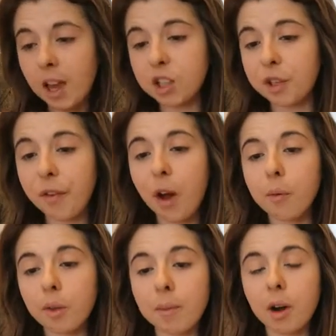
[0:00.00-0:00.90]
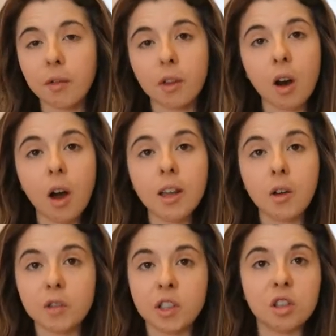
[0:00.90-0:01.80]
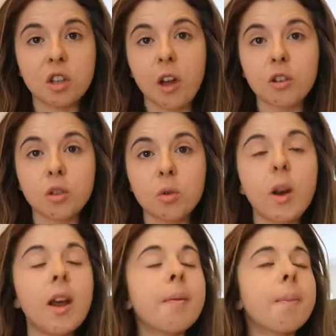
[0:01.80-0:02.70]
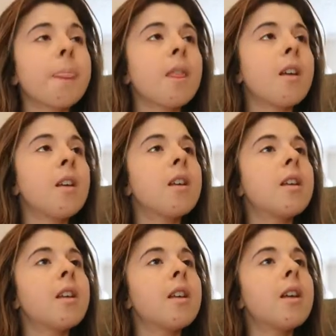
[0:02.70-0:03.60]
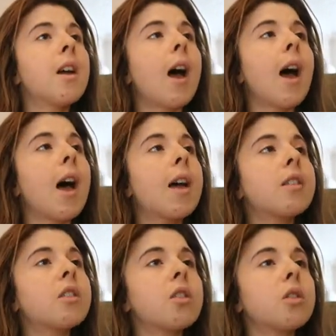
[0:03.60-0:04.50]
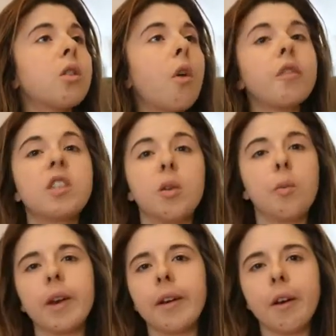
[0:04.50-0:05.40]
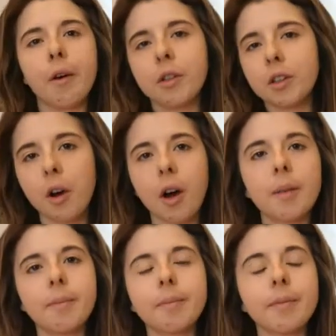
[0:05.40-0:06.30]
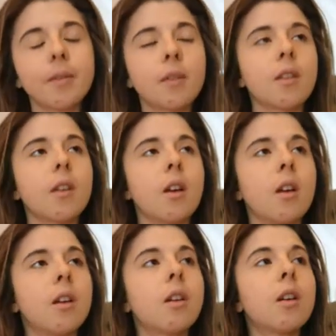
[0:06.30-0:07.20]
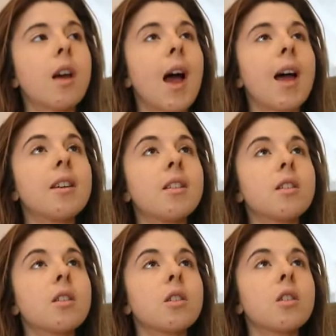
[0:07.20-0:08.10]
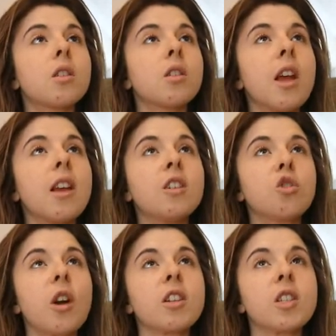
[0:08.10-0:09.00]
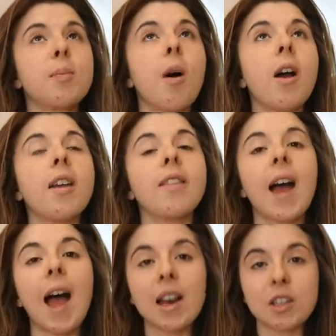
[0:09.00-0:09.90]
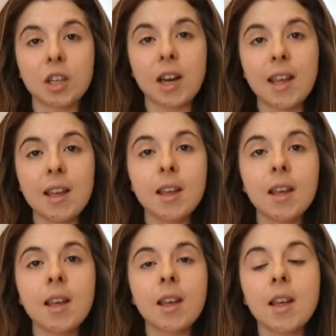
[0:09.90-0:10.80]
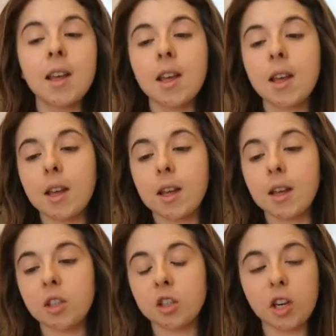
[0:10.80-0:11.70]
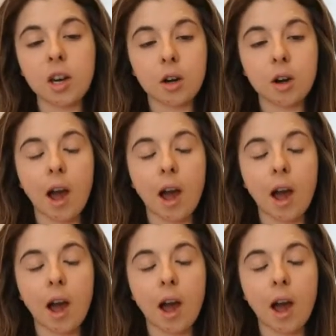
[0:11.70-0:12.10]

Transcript: she fell in the middle of the night, obviously just going to the toilet. And obviously we didn't know at the time, and it transpired that actually she didn't